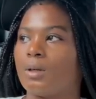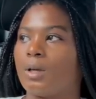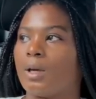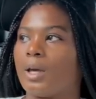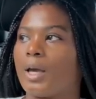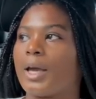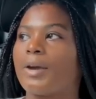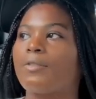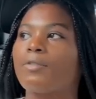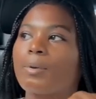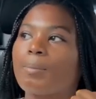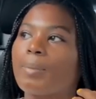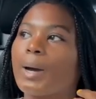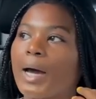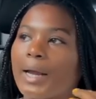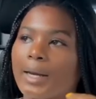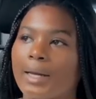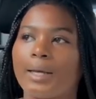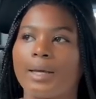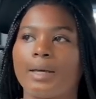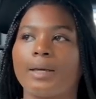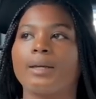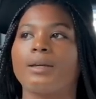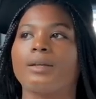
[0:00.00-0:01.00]
Everybody
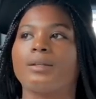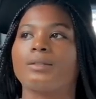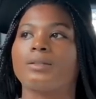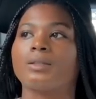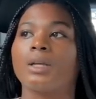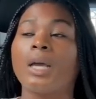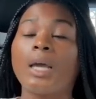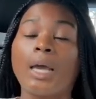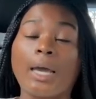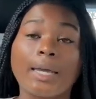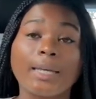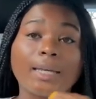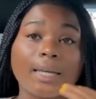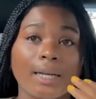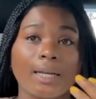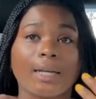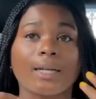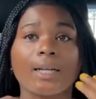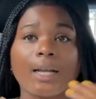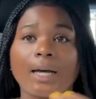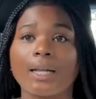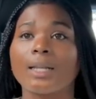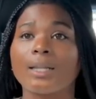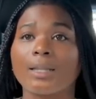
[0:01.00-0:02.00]
is. And then
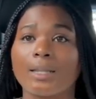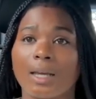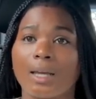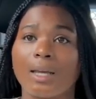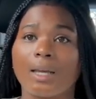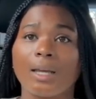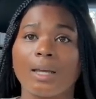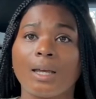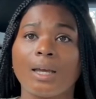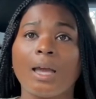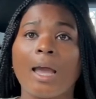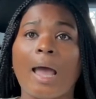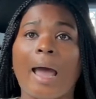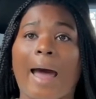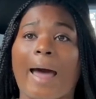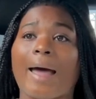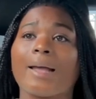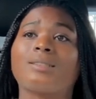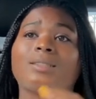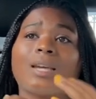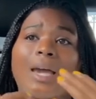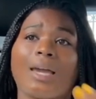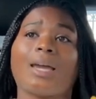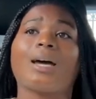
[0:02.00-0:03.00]
another thing, I
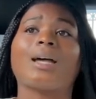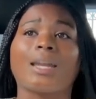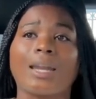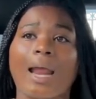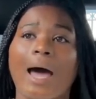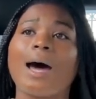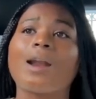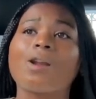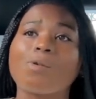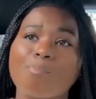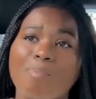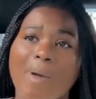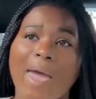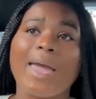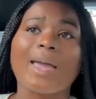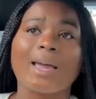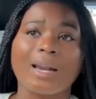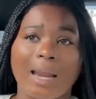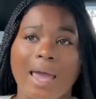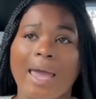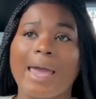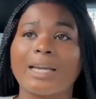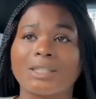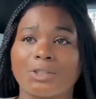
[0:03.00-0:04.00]
take a lot of
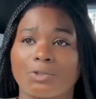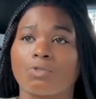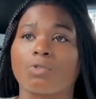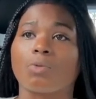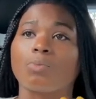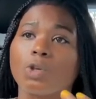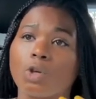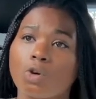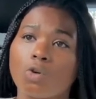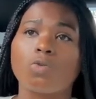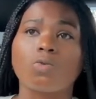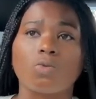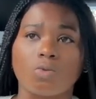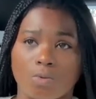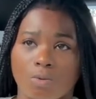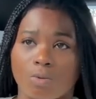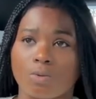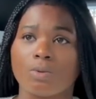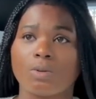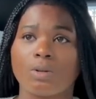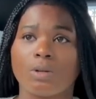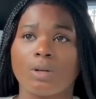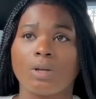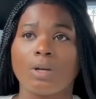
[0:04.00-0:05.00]
backlash from you.
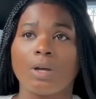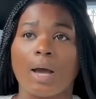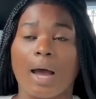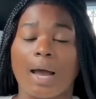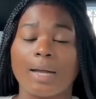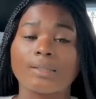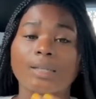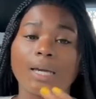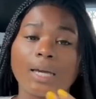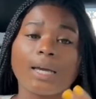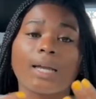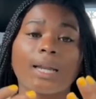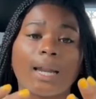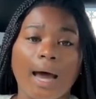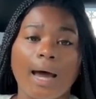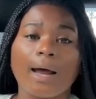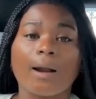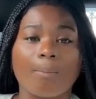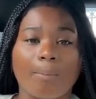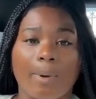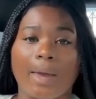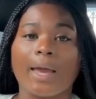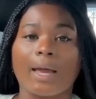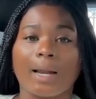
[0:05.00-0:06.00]
I take a lot
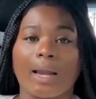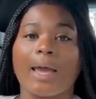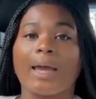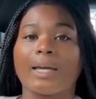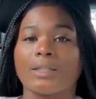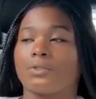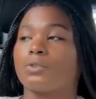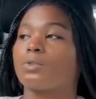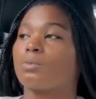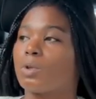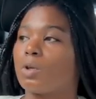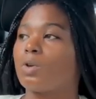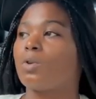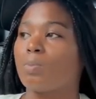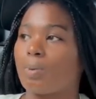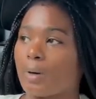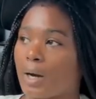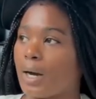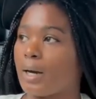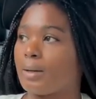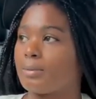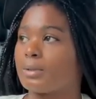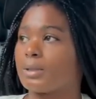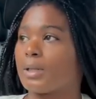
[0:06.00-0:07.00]
of backlash from you,
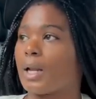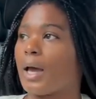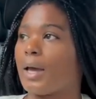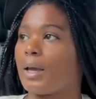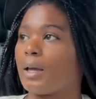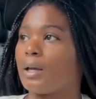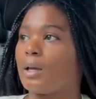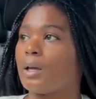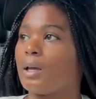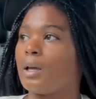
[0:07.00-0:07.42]
Pops. Like,